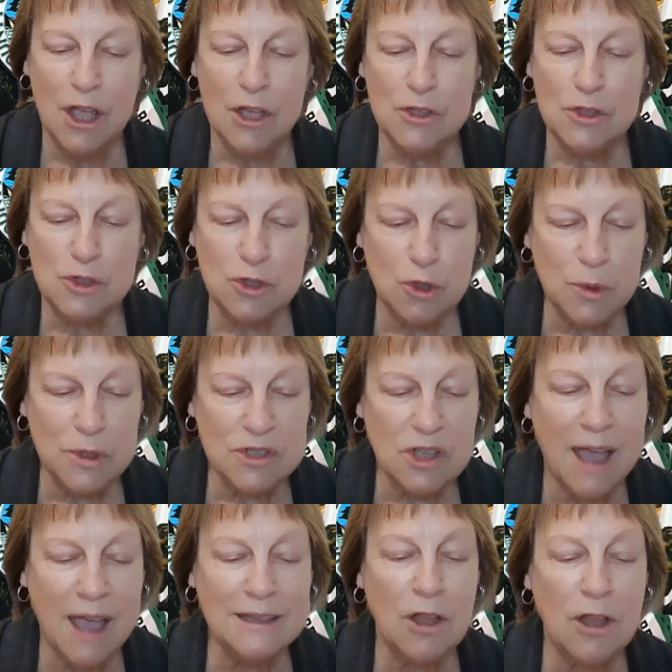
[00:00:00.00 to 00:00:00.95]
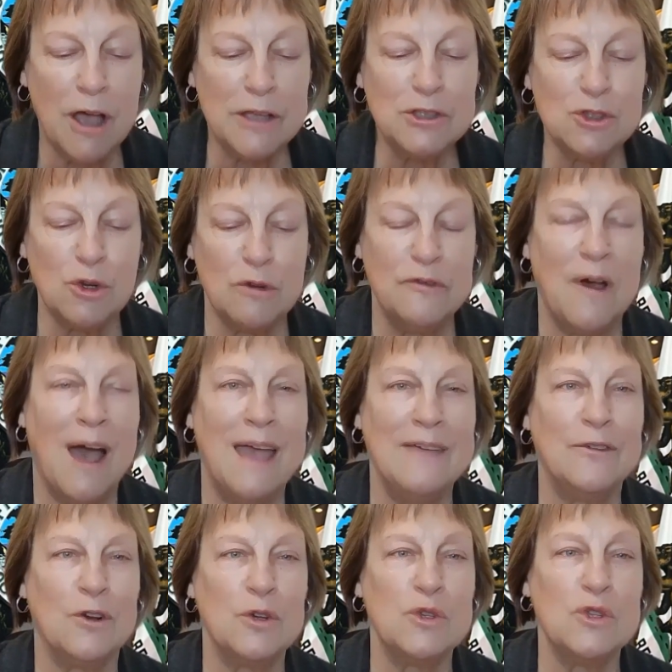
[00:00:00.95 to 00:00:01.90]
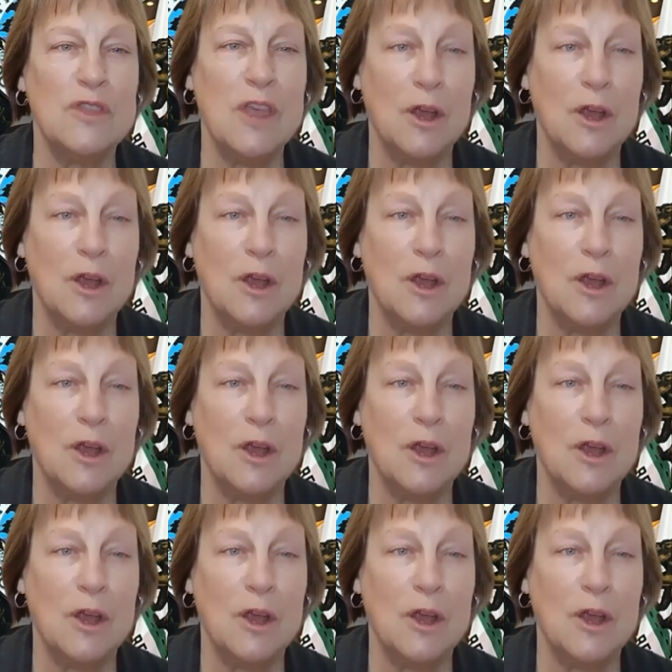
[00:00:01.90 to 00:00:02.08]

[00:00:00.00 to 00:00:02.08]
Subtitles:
suicide loss survivors,